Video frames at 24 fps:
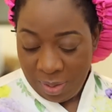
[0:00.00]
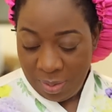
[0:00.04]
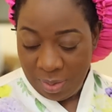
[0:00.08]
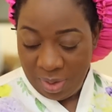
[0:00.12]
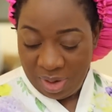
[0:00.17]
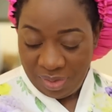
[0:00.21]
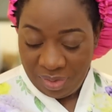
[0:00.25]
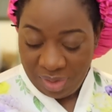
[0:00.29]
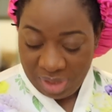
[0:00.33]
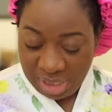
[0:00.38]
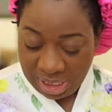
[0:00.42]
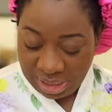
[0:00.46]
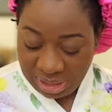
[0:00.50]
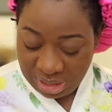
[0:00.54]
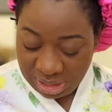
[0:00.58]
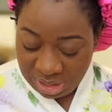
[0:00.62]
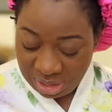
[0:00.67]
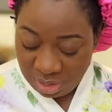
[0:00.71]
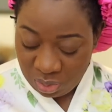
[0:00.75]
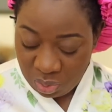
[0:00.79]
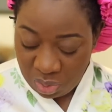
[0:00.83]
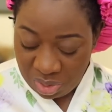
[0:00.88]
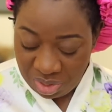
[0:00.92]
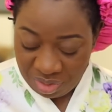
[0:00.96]
But I feel like
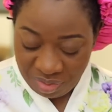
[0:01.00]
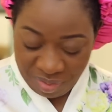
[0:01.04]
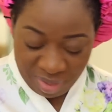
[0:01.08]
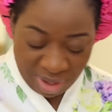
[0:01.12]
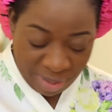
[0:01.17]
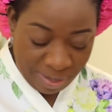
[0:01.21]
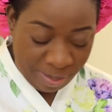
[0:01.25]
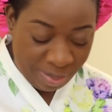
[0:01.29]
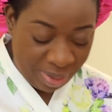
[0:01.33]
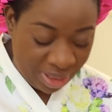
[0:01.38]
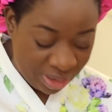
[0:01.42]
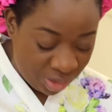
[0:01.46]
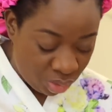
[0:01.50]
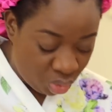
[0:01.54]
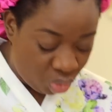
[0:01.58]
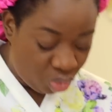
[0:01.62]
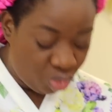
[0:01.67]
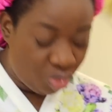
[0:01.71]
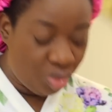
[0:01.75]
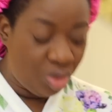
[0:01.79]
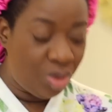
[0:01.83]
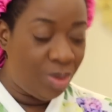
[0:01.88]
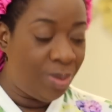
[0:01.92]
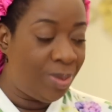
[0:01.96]
this is one of my
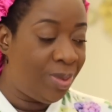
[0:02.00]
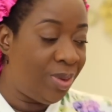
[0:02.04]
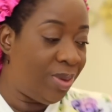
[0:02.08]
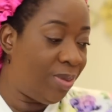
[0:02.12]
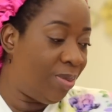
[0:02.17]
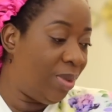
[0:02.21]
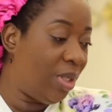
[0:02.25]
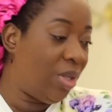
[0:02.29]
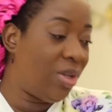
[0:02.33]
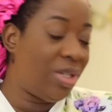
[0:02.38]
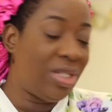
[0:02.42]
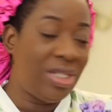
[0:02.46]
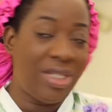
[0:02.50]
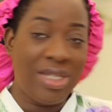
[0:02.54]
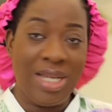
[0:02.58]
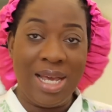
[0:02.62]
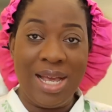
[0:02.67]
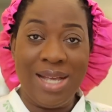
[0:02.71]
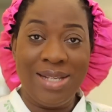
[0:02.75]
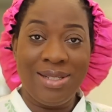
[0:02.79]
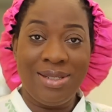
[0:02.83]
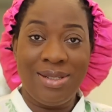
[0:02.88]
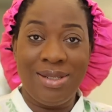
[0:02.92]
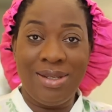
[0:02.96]
best robes because it
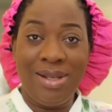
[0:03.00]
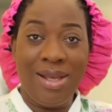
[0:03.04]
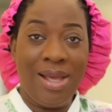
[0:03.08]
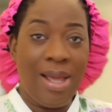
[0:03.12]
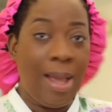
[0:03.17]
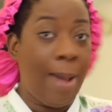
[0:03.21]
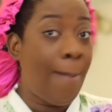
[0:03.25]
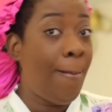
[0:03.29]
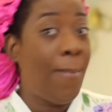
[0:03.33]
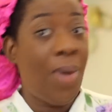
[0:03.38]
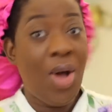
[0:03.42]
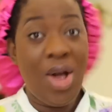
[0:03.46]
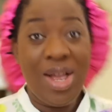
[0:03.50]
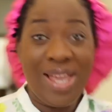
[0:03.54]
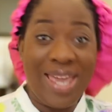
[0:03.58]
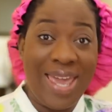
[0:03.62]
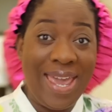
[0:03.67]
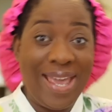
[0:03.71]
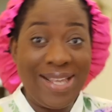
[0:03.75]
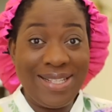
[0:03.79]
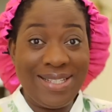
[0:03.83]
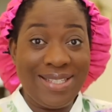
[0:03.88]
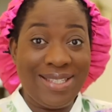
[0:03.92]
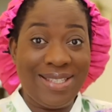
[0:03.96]
has
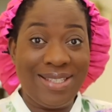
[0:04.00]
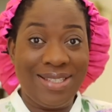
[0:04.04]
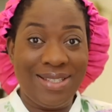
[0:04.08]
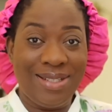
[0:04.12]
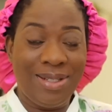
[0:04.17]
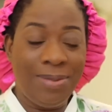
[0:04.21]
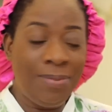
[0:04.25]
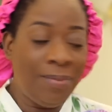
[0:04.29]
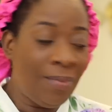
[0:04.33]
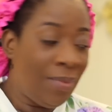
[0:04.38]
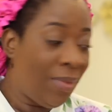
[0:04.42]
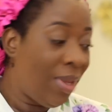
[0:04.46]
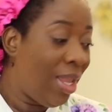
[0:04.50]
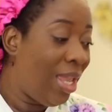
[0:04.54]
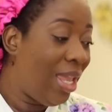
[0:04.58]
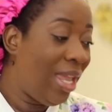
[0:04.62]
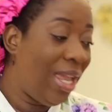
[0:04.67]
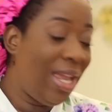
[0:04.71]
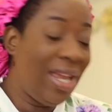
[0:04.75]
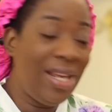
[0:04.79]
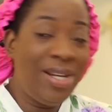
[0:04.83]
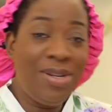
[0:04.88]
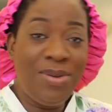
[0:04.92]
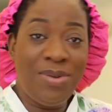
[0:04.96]
pockets.
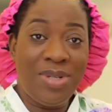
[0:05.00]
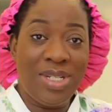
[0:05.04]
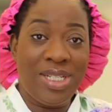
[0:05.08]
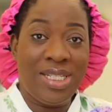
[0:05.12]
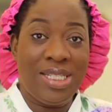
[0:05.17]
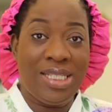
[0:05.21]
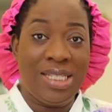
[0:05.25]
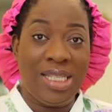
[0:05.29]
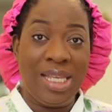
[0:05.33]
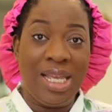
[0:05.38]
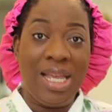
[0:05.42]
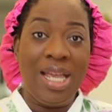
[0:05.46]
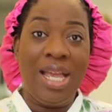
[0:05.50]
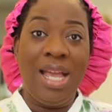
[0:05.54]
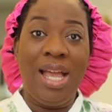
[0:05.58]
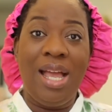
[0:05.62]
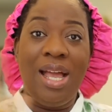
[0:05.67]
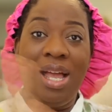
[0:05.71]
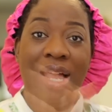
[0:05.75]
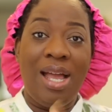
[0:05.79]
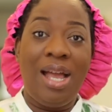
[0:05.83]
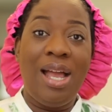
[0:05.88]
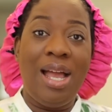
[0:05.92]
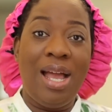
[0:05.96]
Anyways,
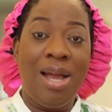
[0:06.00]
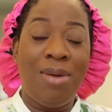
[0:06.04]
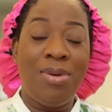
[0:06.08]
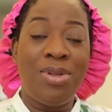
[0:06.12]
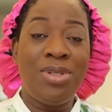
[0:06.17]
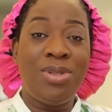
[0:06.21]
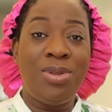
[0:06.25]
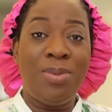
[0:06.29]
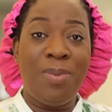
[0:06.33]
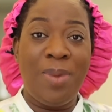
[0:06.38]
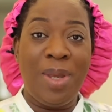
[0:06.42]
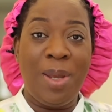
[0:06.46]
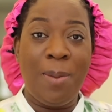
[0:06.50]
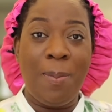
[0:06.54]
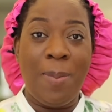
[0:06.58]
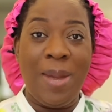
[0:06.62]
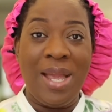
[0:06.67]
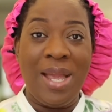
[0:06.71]
I want to make